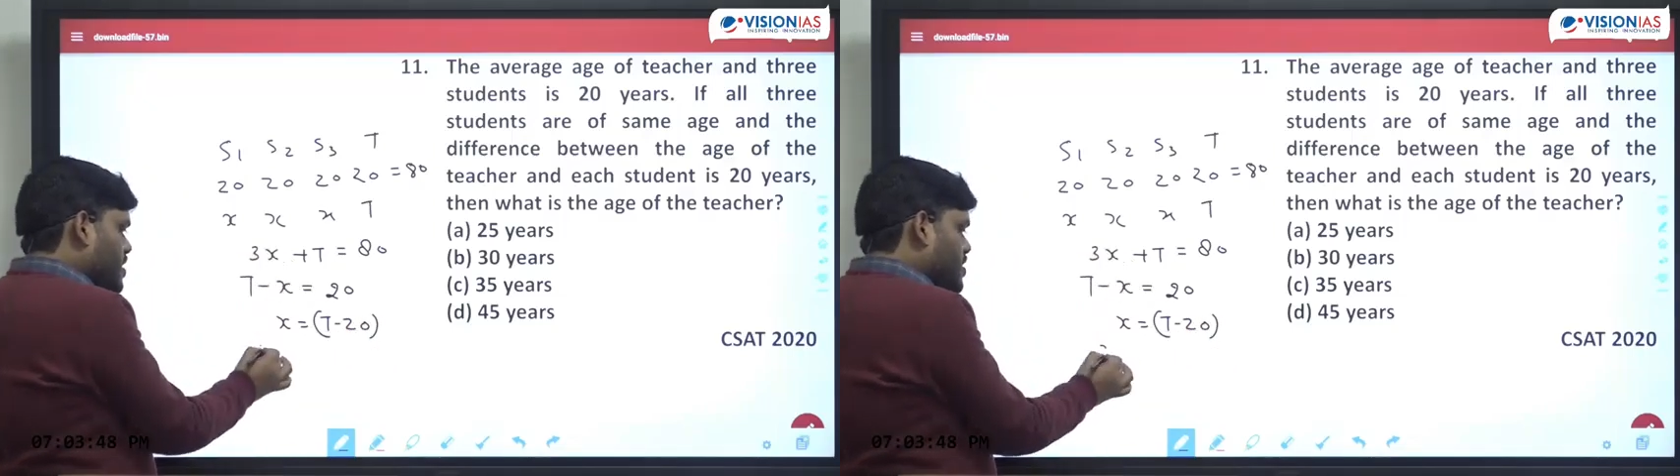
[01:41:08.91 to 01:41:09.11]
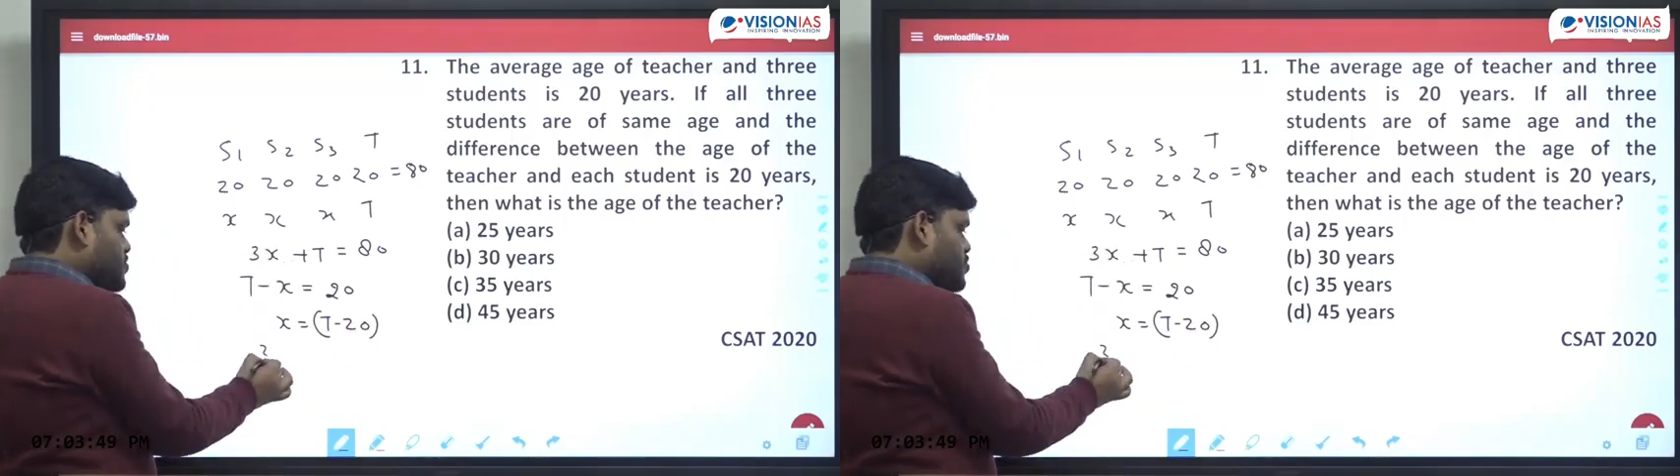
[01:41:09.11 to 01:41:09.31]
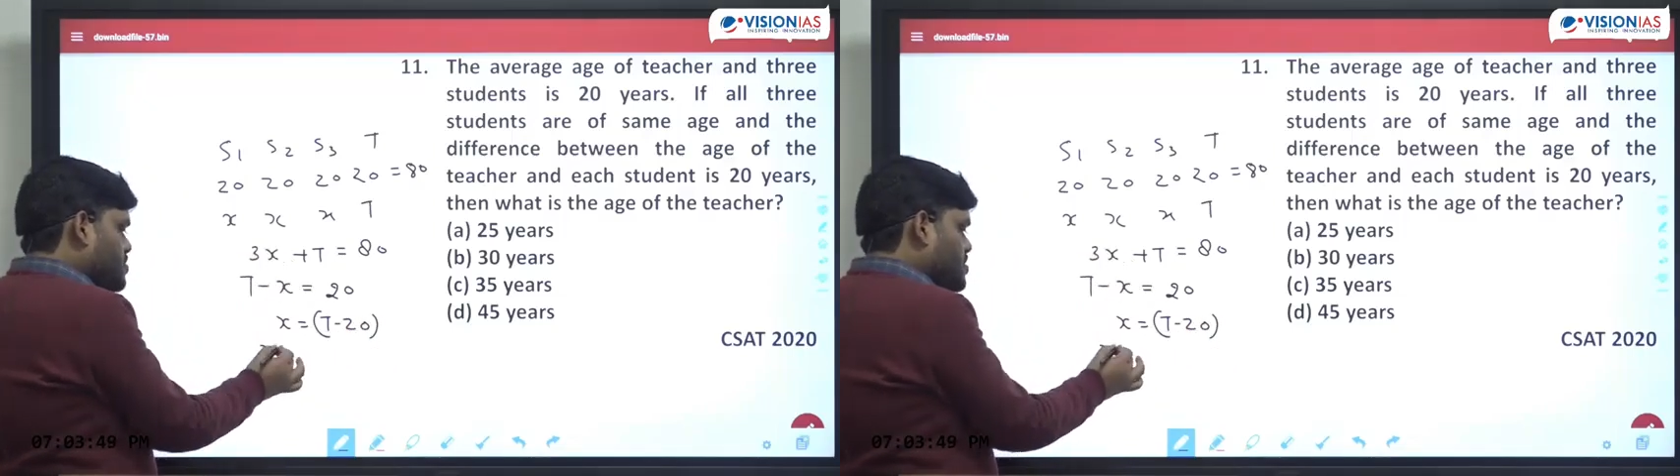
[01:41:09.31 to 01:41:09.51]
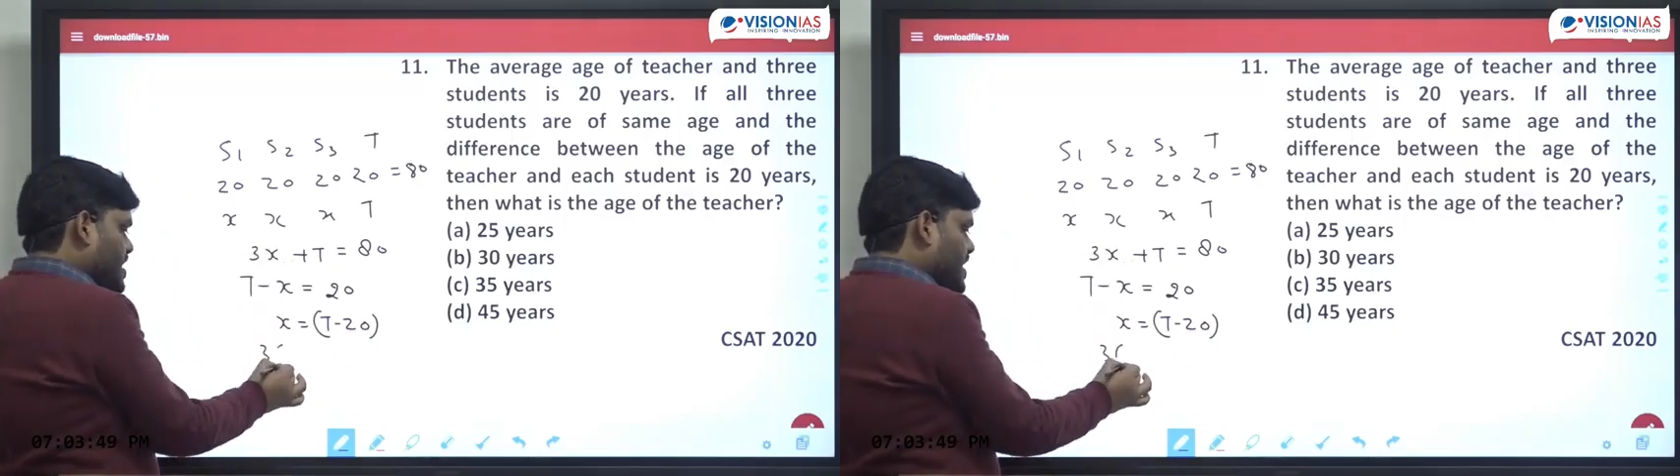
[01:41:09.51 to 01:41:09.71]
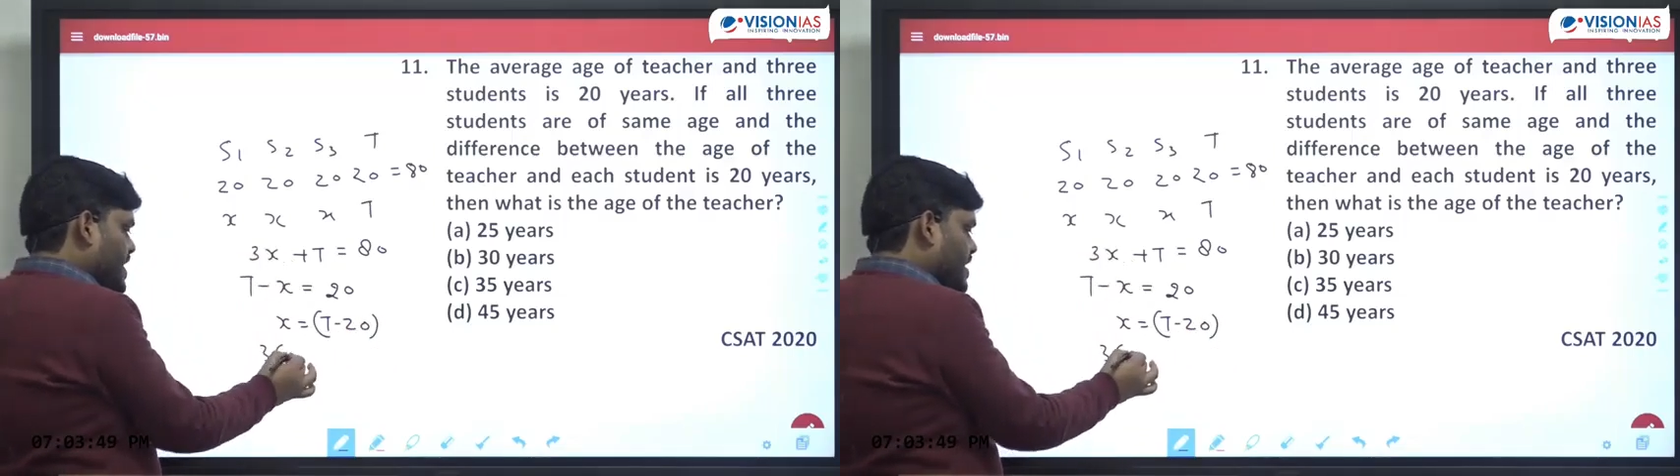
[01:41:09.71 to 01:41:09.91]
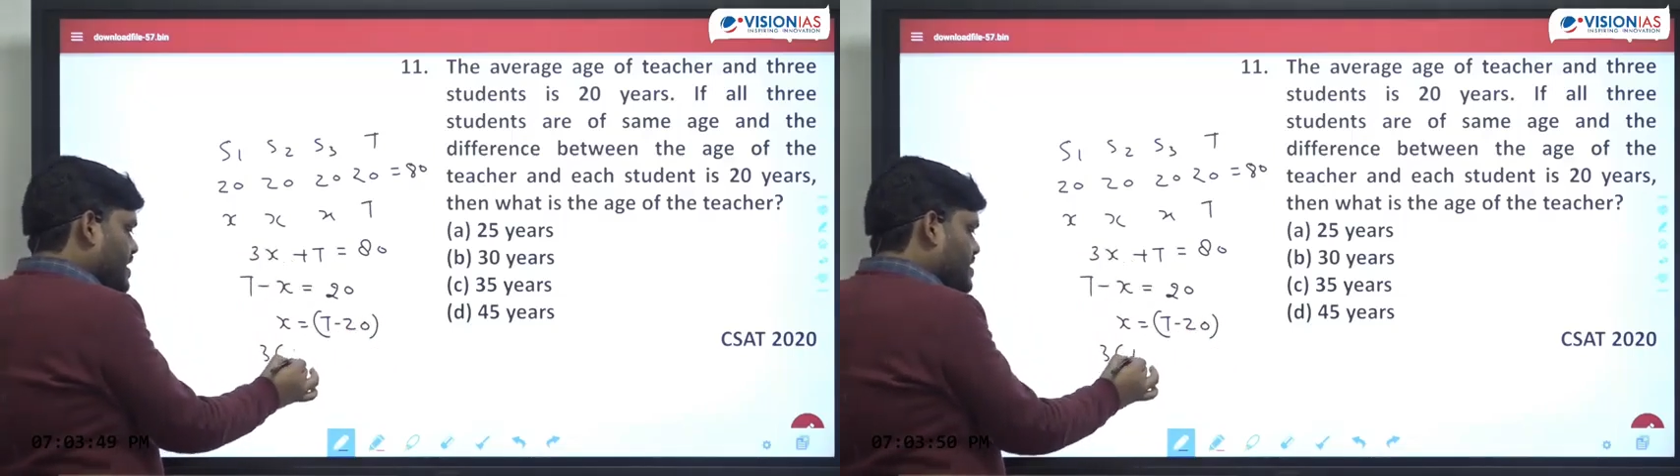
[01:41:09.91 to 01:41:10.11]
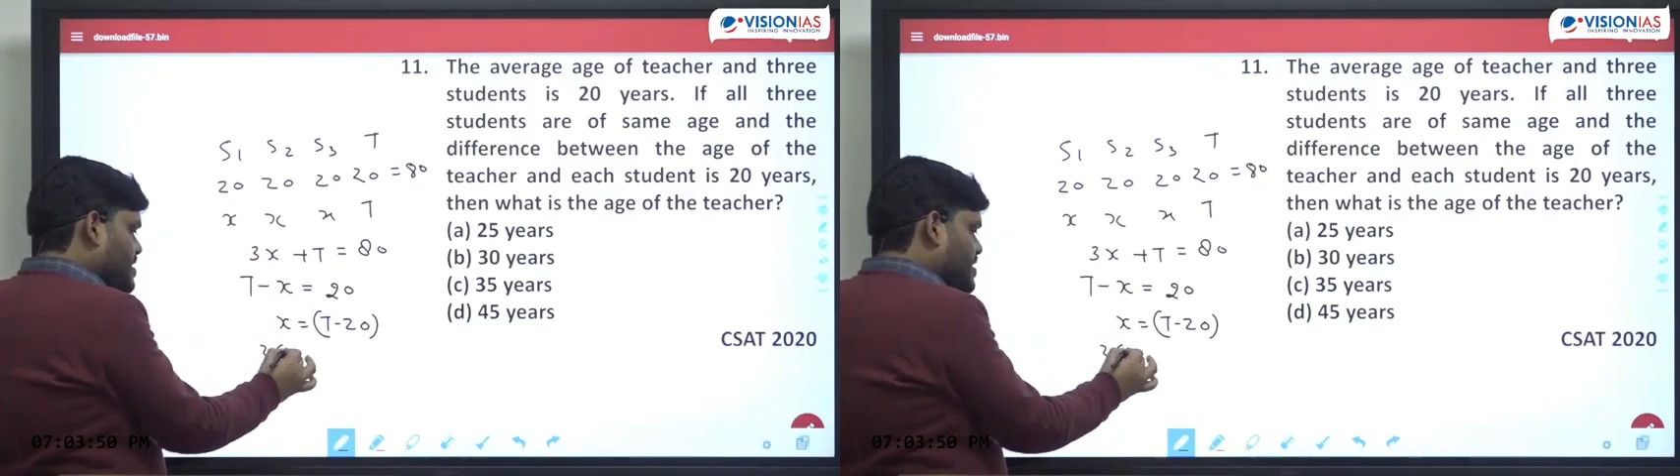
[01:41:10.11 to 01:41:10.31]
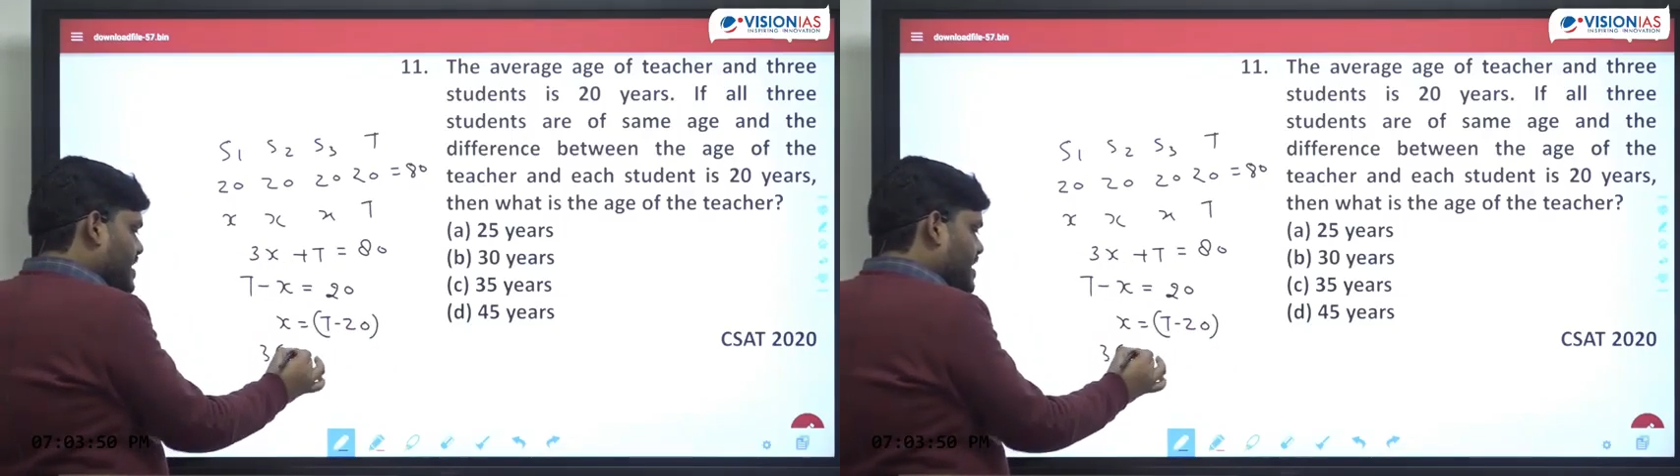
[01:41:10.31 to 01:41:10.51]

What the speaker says: So 3 t